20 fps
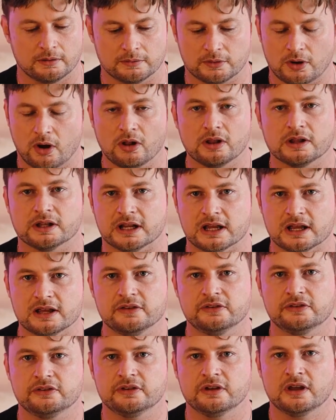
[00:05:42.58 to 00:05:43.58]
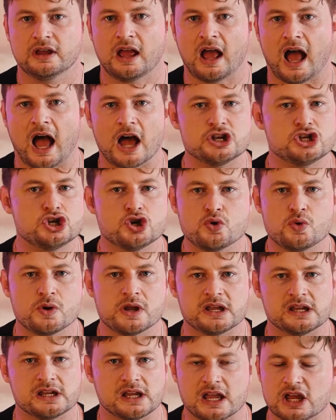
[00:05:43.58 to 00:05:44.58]
colonies are
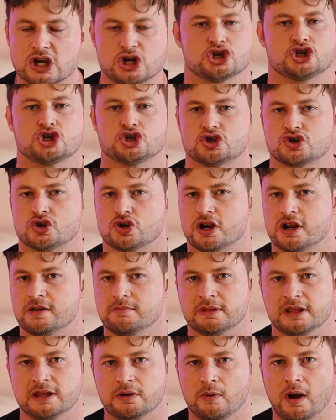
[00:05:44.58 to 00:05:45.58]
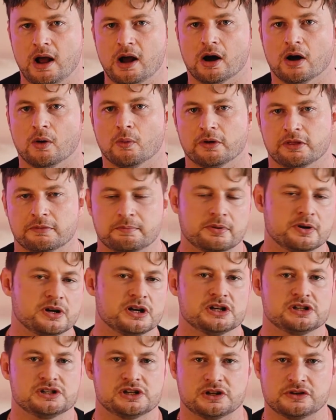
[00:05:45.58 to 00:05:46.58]
doing extremely well with
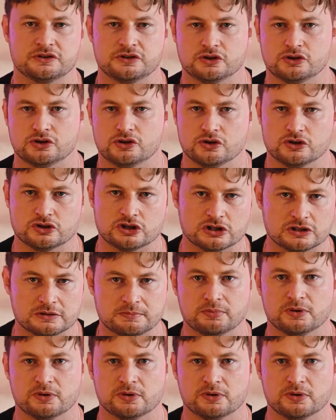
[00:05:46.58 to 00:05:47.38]
British institutions,